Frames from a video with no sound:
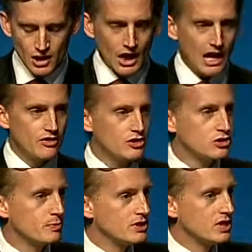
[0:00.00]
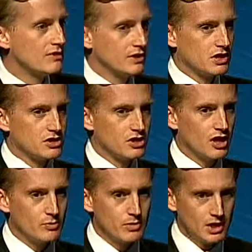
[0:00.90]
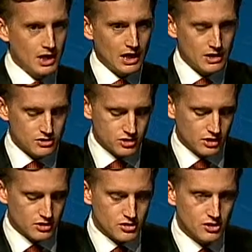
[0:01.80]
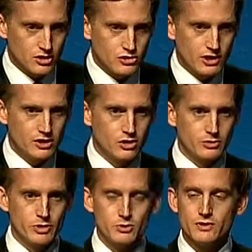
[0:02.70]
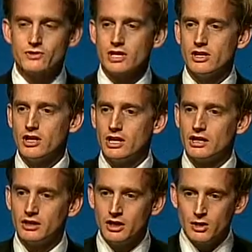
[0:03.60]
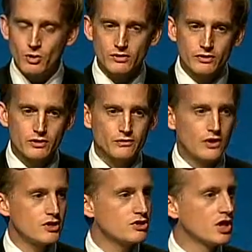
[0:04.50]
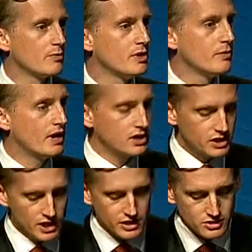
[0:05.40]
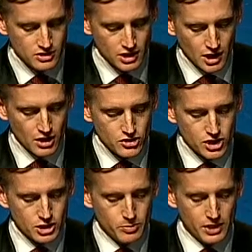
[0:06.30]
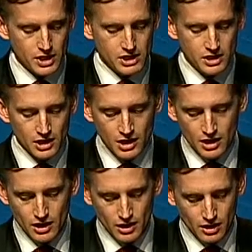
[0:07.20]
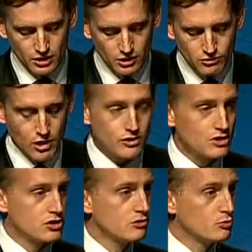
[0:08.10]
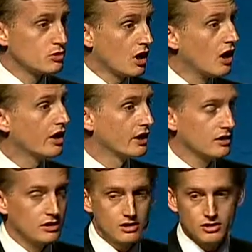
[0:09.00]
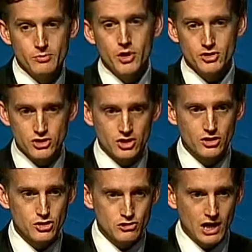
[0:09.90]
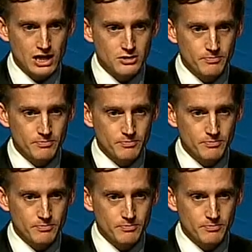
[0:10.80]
And this has been delivered at a time, as Douglas, our trade economist, would have said earlier, when for the first time in many years, GDP growth actually was higher than merchandise trade.